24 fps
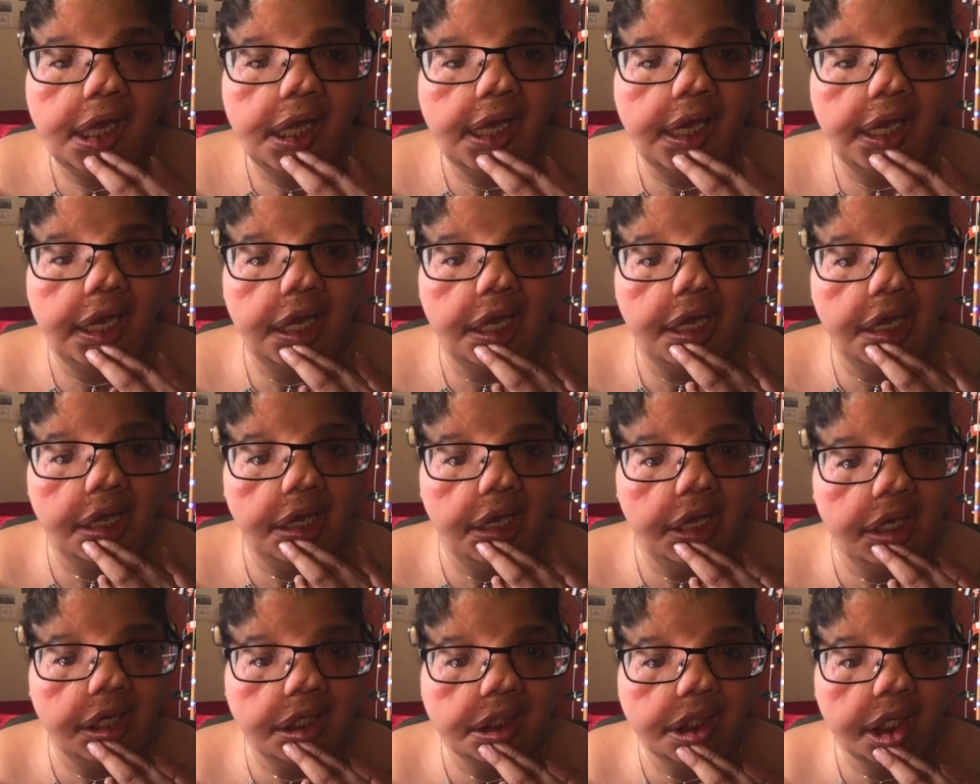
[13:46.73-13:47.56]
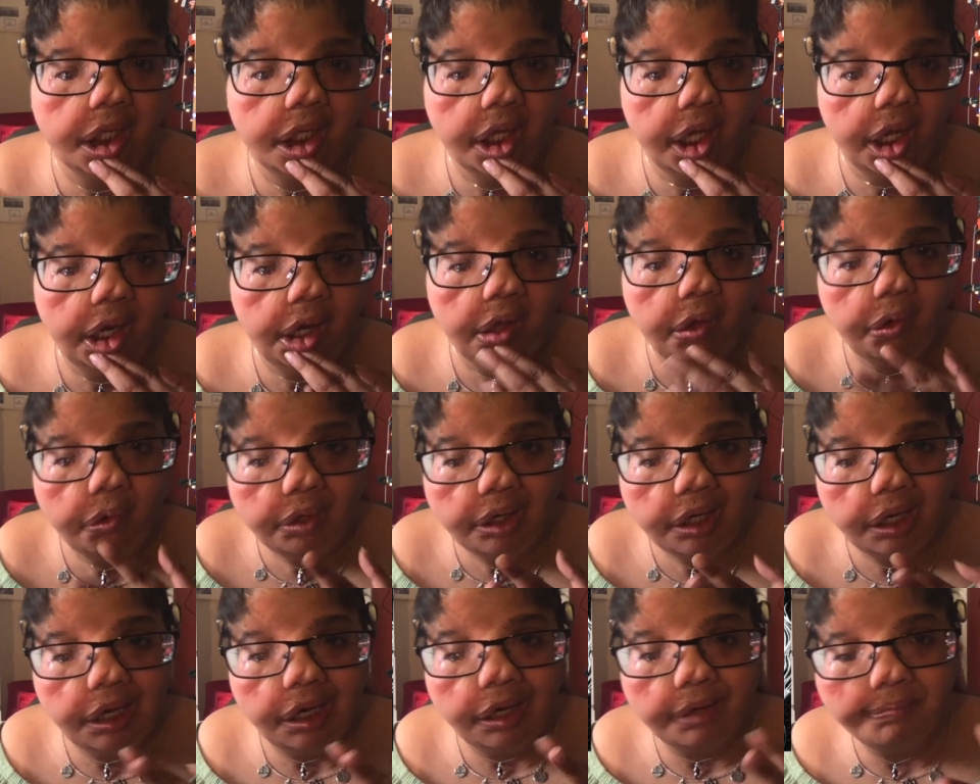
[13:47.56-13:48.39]
And I thought,
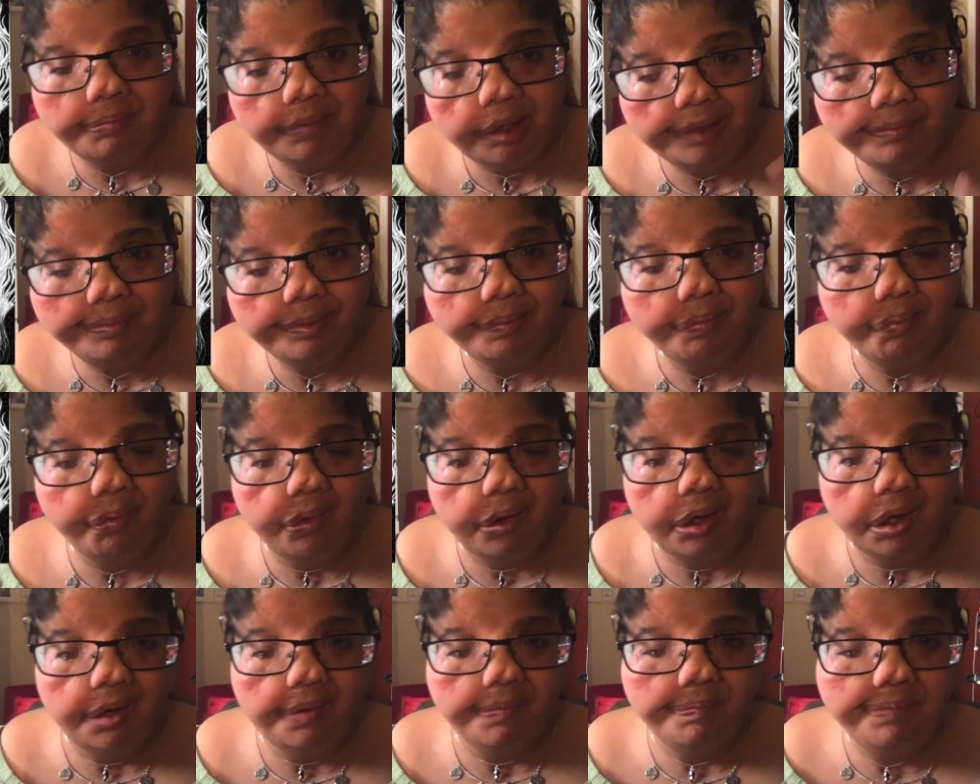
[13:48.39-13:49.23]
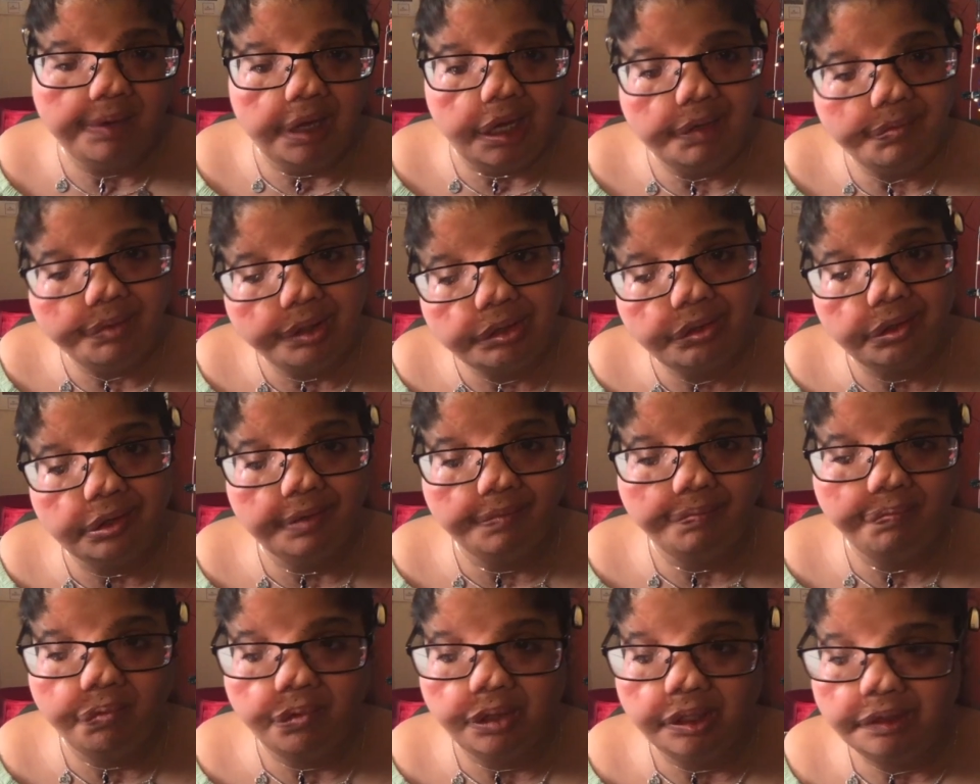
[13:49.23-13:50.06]
okay, maybe
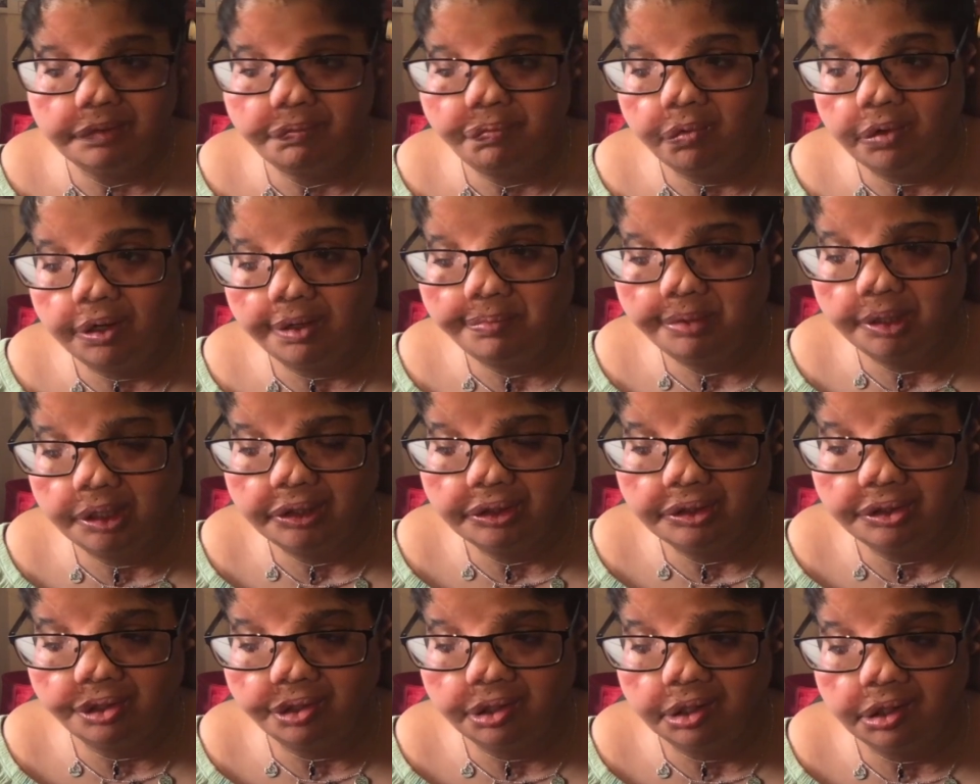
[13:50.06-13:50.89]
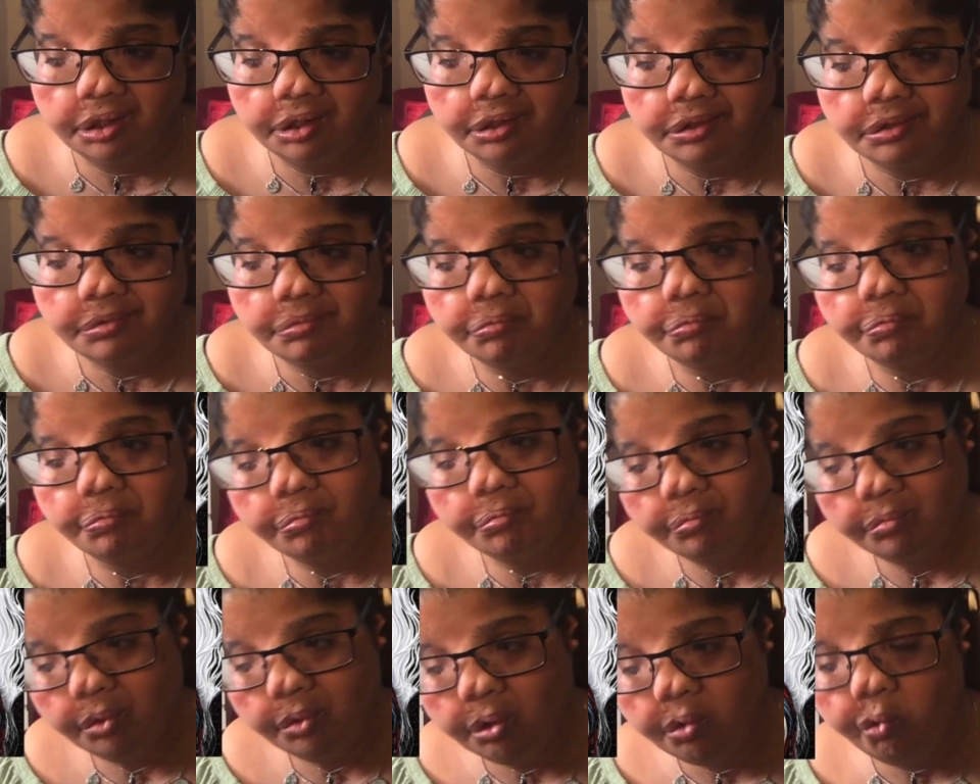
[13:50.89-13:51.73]
544 pages.
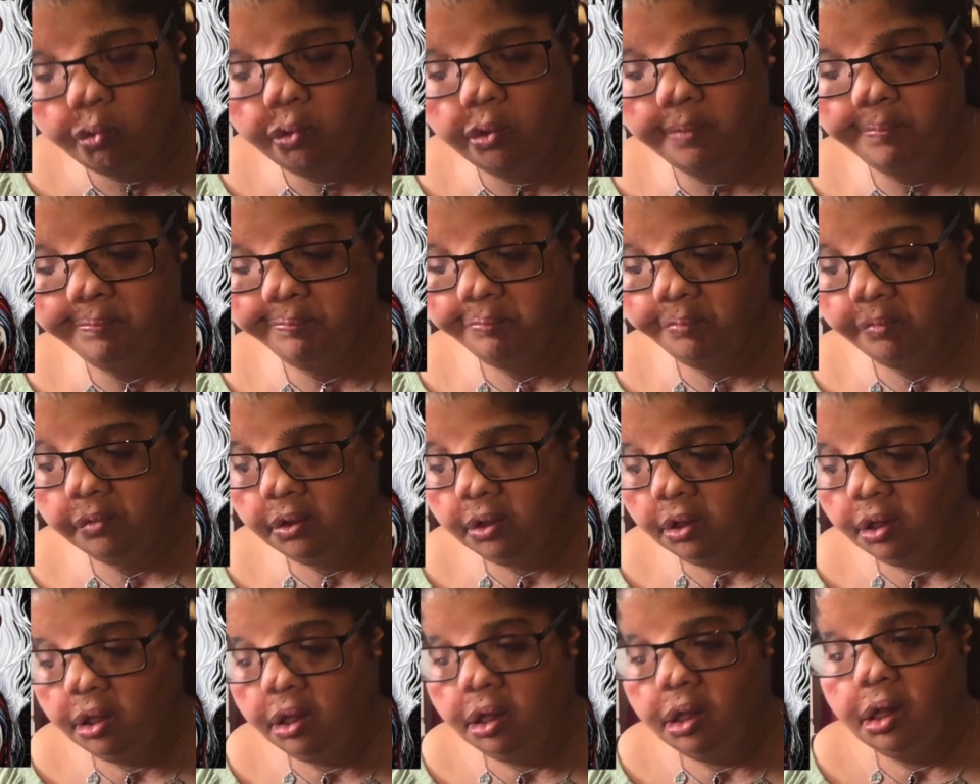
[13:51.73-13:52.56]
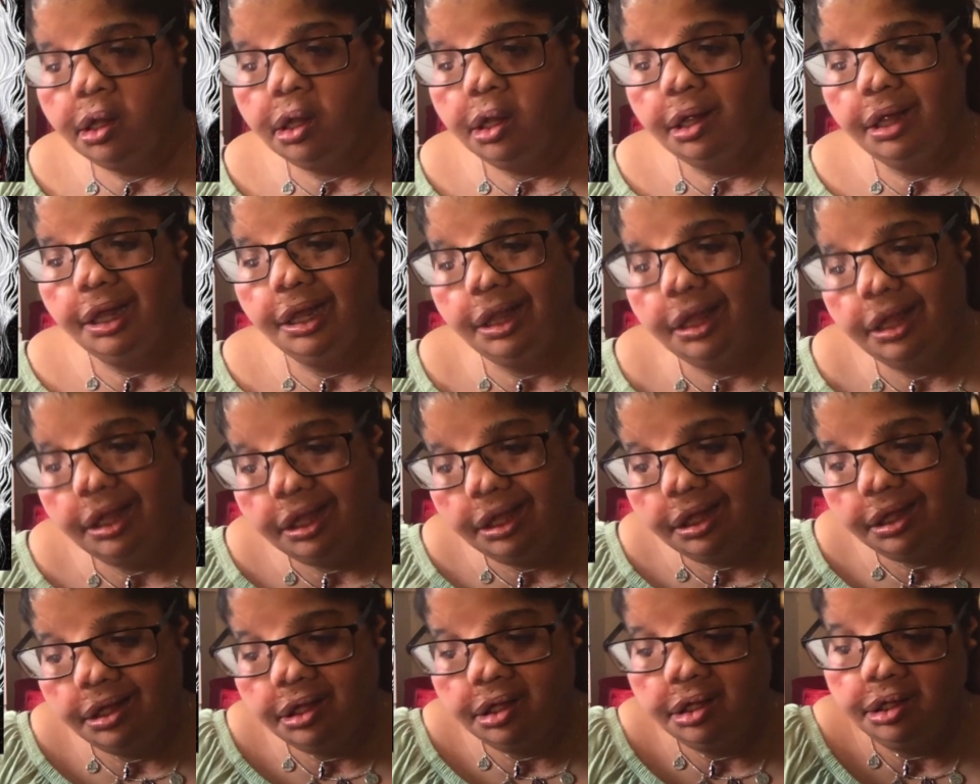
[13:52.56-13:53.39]
Cool.
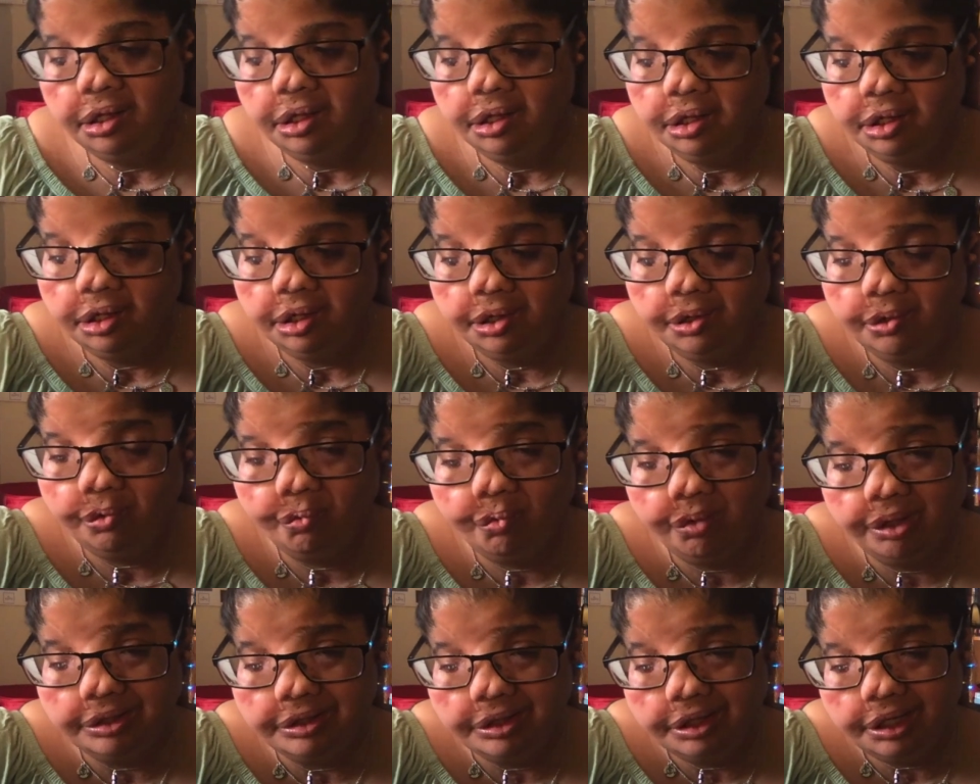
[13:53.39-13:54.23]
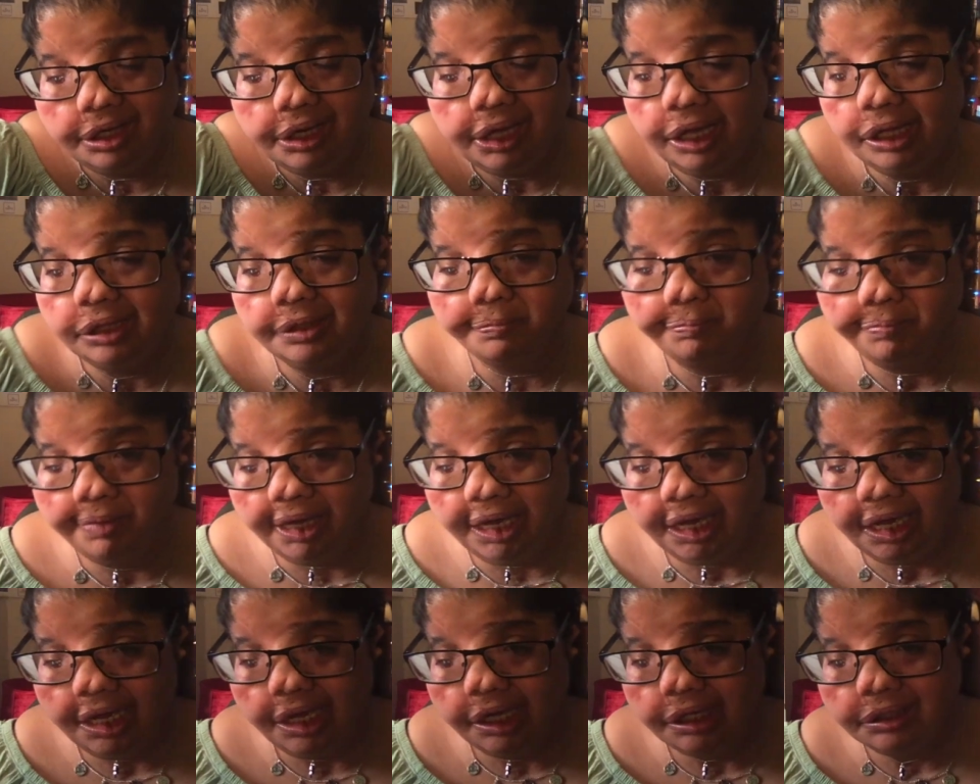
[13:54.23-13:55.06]
It wasn't as
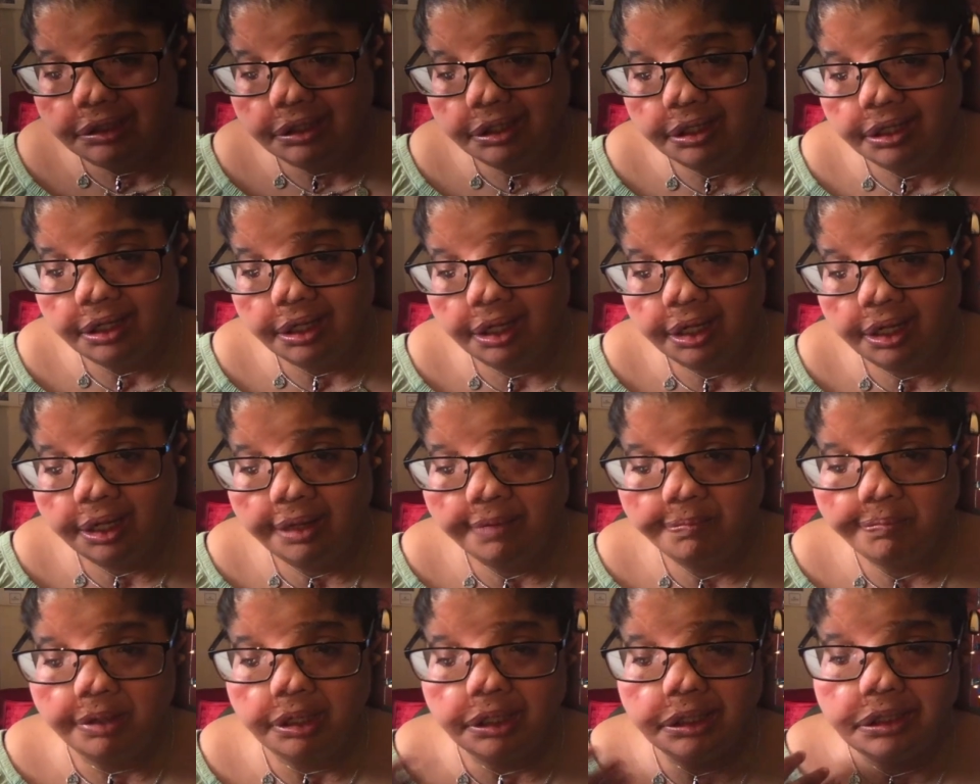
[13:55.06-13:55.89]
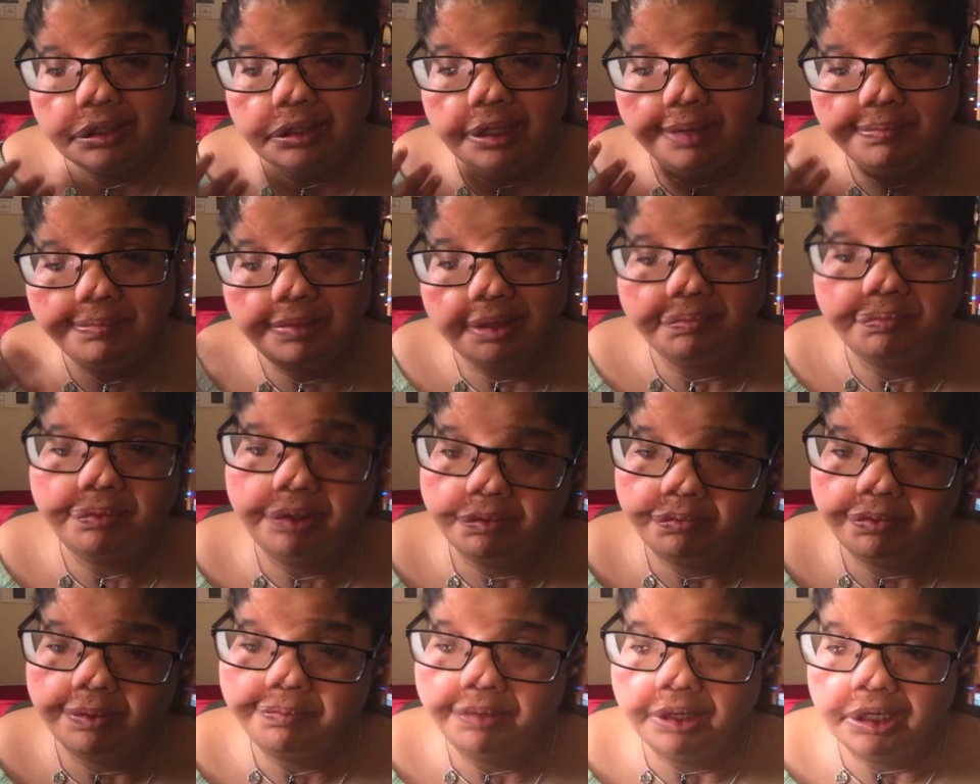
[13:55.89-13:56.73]
bad, but it's not my
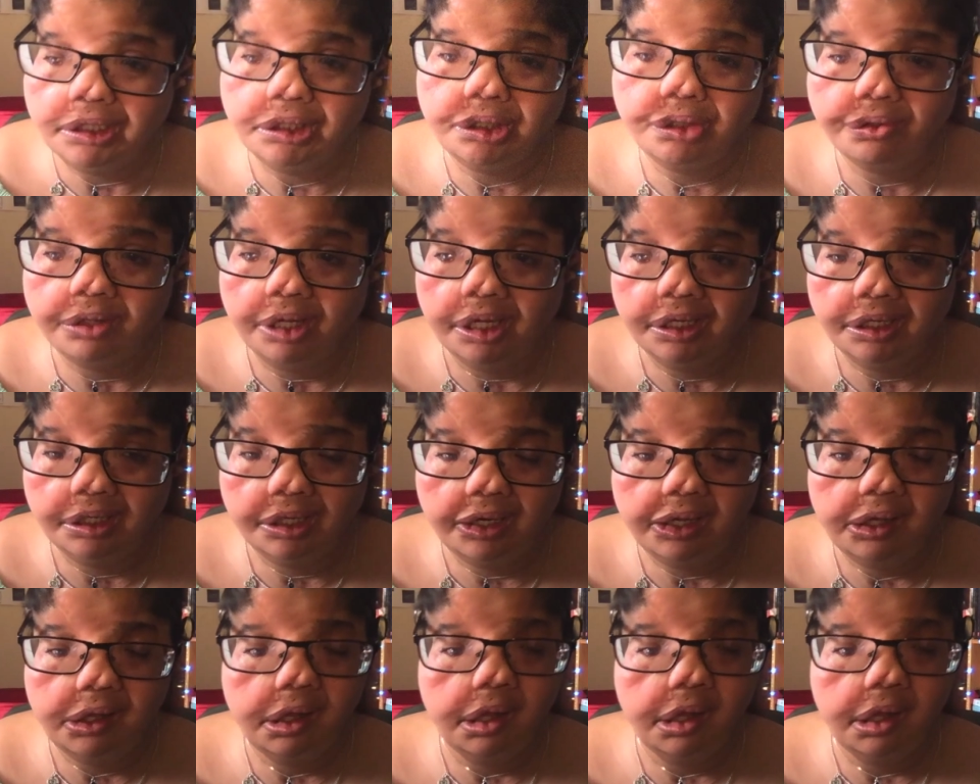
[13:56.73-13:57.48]
favorite page length.